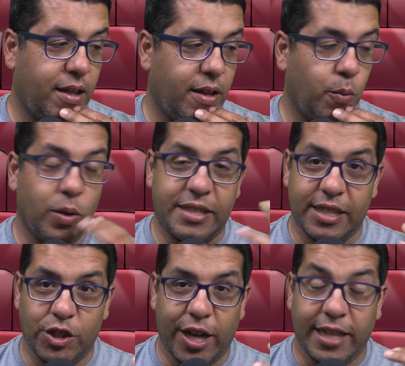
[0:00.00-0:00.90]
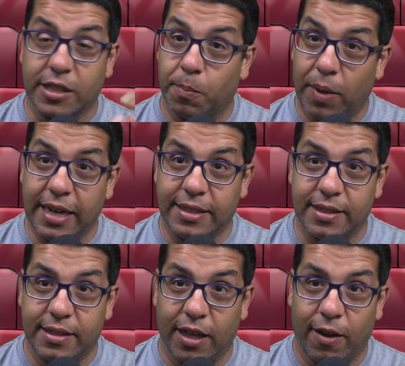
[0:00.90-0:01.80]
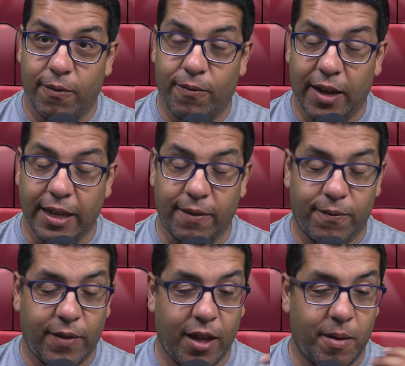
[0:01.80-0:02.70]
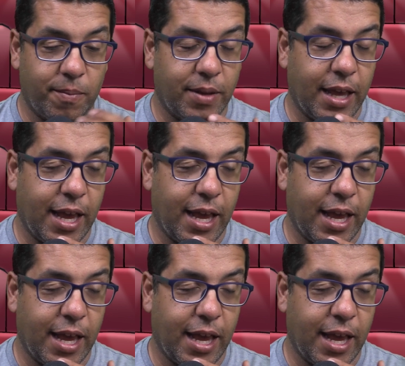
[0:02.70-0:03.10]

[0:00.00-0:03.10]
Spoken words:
would suggest, but it's still a funny film